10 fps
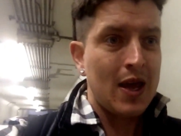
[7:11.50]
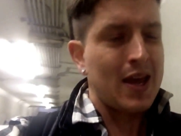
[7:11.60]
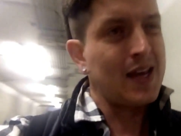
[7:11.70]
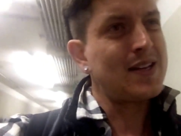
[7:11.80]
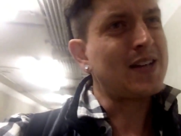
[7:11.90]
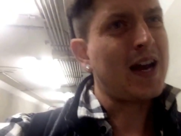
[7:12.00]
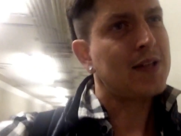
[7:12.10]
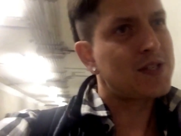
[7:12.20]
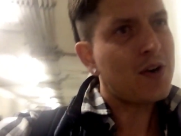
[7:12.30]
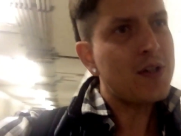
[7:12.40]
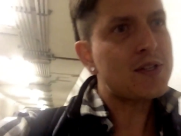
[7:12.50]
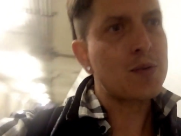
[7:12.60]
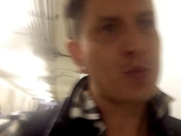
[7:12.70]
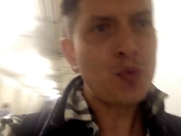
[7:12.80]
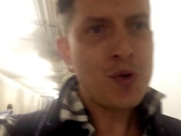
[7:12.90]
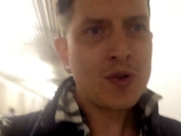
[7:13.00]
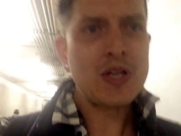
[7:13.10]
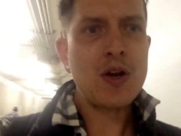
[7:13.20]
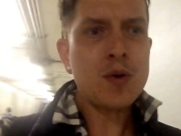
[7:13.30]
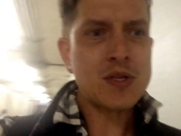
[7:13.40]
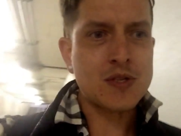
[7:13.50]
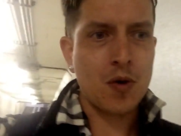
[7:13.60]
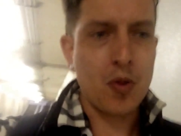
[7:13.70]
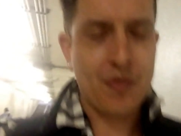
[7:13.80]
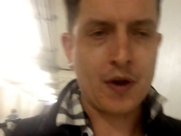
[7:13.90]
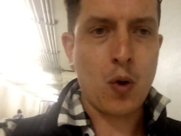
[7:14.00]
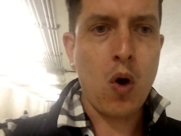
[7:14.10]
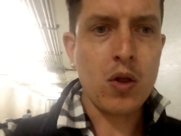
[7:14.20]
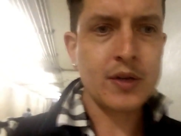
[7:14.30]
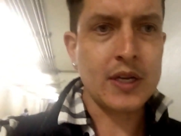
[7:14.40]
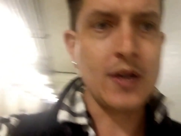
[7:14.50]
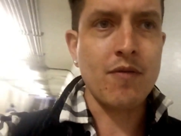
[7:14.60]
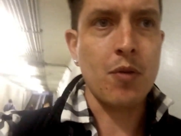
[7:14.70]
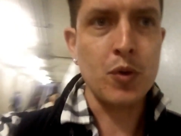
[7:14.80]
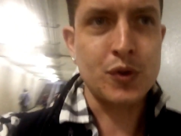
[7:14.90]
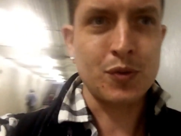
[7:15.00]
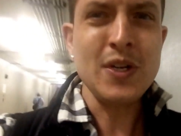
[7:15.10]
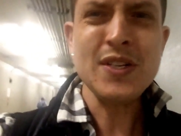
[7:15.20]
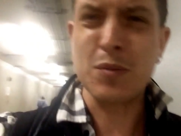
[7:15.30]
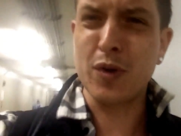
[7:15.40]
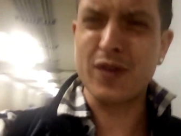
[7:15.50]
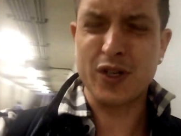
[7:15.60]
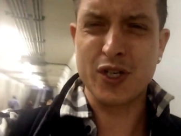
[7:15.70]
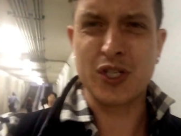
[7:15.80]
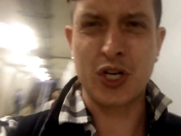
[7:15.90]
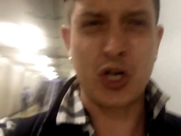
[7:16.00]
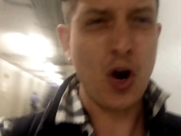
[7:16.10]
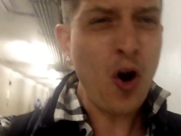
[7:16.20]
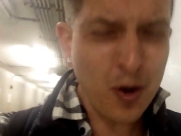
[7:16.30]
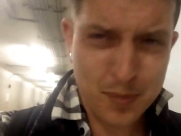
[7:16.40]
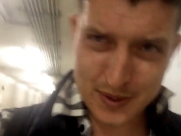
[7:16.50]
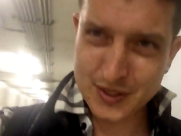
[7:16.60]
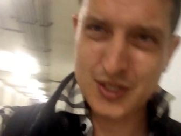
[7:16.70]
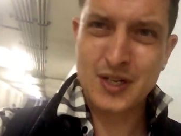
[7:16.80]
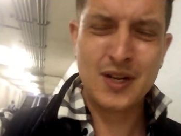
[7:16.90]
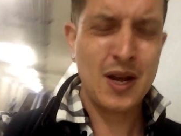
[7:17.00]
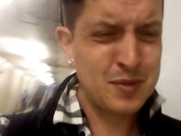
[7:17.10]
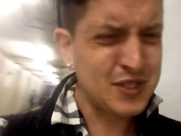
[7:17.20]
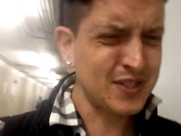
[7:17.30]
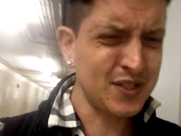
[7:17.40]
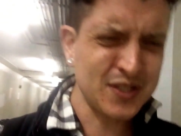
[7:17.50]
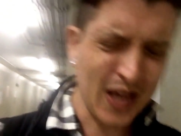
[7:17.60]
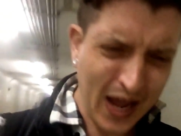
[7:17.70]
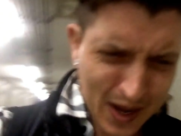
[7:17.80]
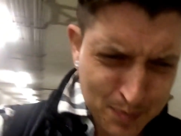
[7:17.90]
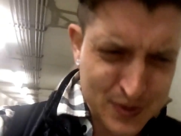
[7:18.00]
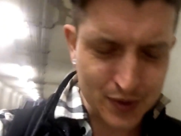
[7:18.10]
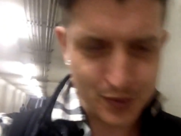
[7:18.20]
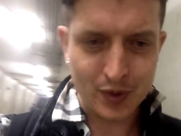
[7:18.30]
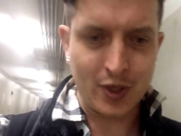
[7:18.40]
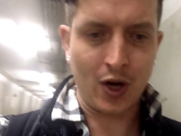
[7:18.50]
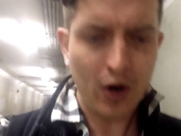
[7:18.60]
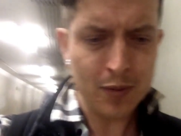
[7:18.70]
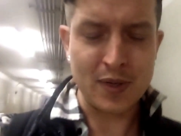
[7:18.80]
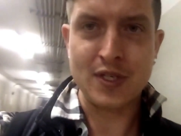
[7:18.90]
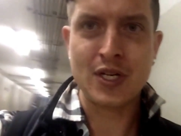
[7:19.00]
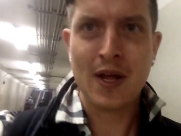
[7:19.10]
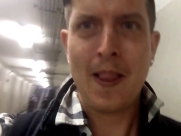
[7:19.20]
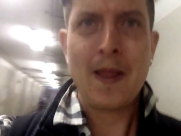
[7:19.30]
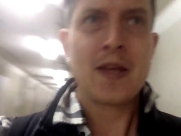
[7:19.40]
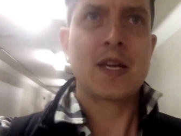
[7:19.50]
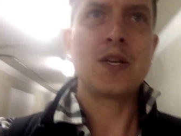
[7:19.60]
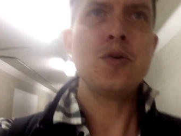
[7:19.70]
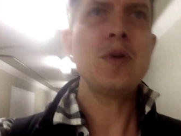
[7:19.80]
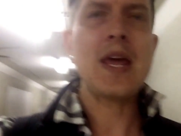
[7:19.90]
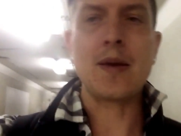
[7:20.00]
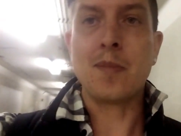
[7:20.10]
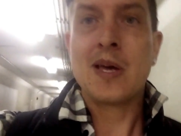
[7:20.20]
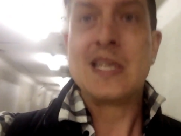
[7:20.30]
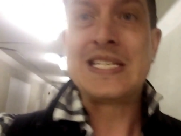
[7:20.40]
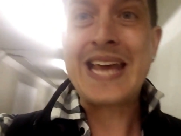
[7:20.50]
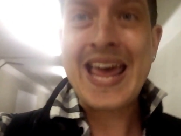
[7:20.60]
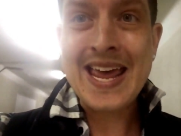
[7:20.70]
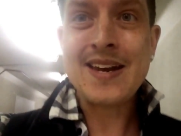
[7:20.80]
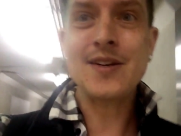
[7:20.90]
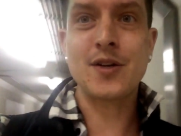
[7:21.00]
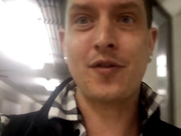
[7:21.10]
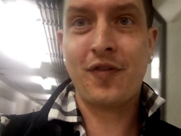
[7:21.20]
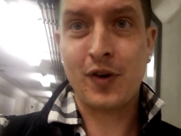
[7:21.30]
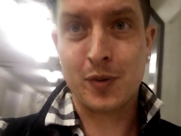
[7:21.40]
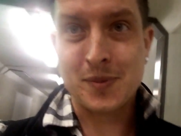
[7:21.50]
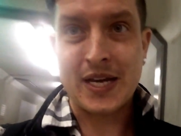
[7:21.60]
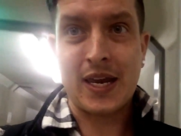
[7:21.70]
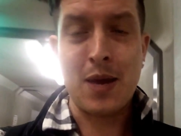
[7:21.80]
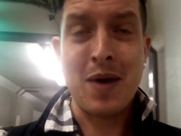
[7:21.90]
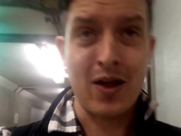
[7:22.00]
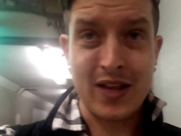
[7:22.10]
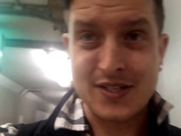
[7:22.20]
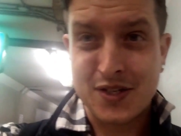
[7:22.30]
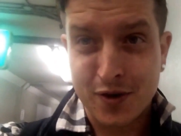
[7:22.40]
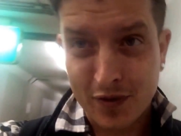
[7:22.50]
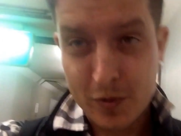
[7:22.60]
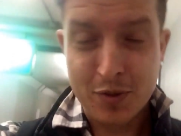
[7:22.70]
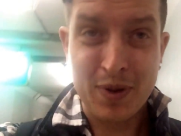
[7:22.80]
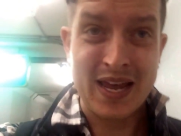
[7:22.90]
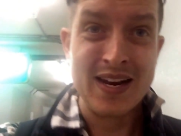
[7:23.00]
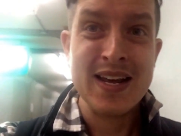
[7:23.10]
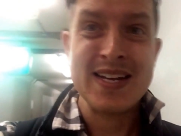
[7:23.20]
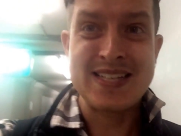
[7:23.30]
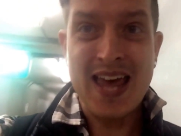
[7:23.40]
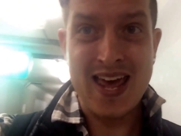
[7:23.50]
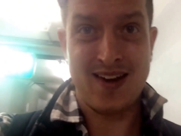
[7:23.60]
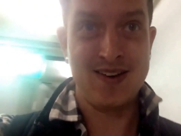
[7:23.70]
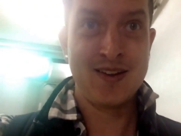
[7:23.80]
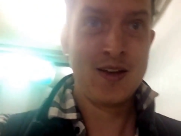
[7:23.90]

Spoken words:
and I started to really notice though that the quality of the most recent movies are just garbage. I'm just absolute garbage. Can you name 10 good films that came out last year from Japan? 10.